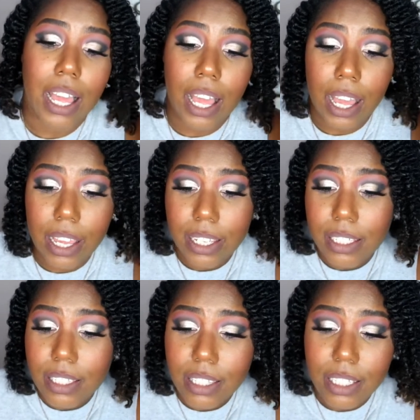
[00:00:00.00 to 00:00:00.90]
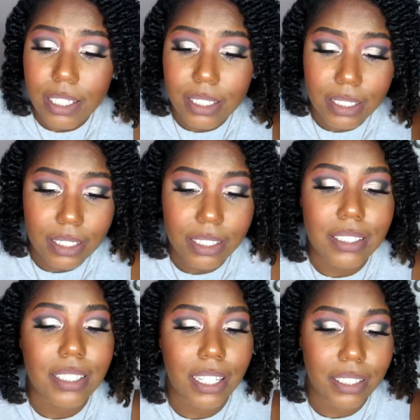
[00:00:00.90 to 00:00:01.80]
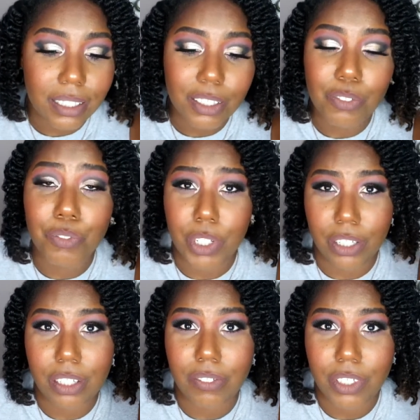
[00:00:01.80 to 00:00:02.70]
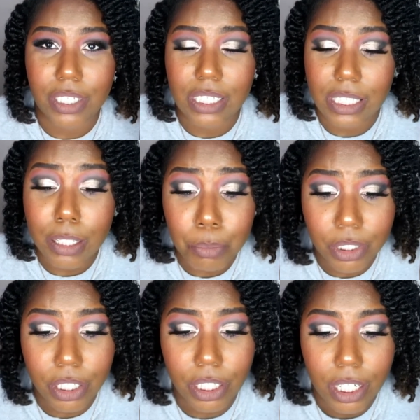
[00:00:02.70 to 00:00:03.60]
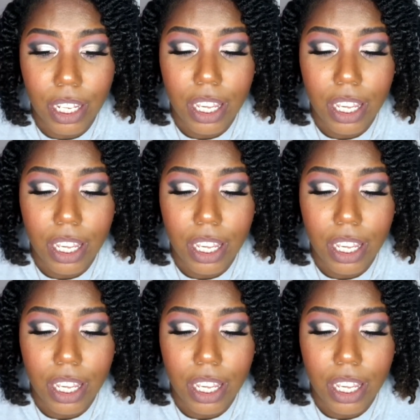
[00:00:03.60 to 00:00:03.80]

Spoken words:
I think they look very, very similar.